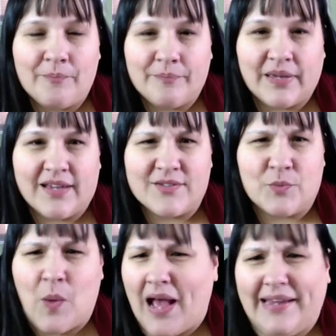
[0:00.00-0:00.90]
Because
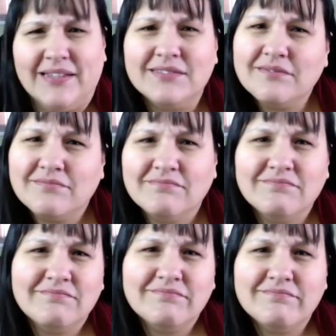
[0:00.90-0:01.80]
why?
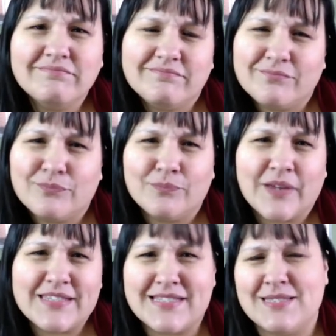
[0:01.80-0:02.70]

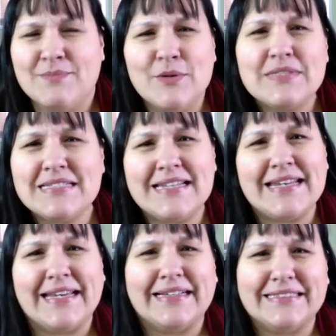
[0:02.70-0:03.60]
Because it's mostly knitting.